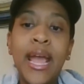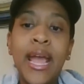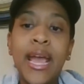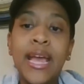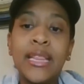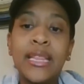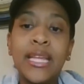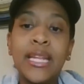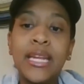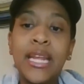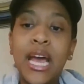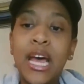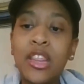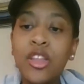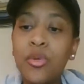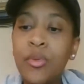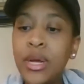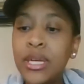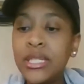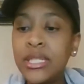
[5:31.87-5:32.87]
and then the
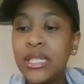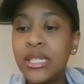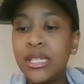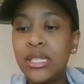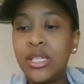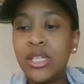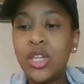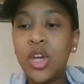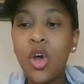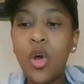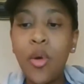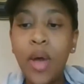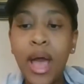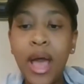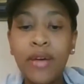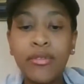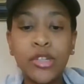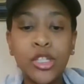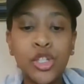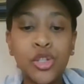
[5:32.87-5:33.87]
other ones don't
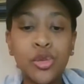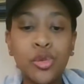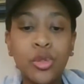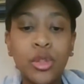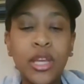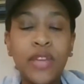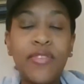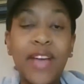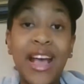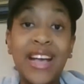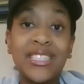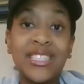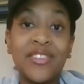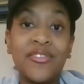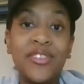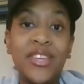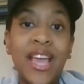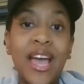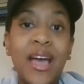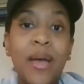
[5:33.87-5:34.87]
have a true leaf as
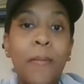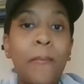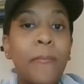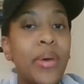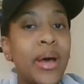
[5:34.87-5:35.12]
of yet,